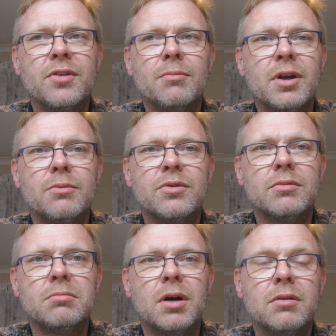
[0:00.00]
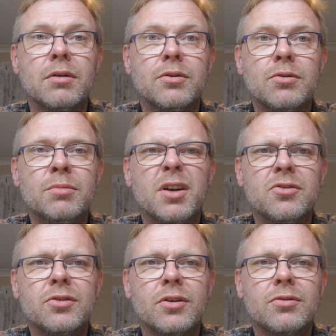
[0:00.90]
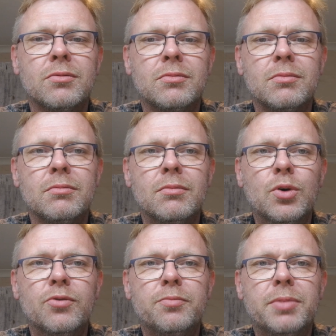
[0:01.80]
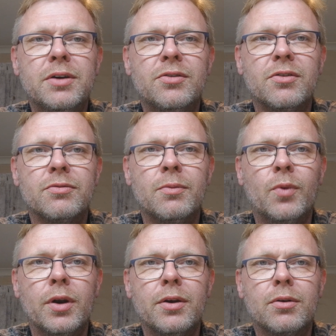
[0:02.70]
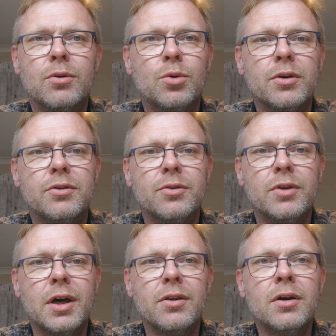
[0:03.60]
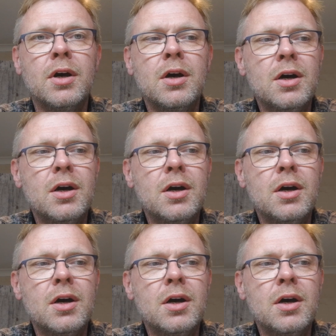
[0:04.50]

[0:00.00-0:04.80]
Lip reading: Sometimes I don't do much, just move pieces from one corner to the other.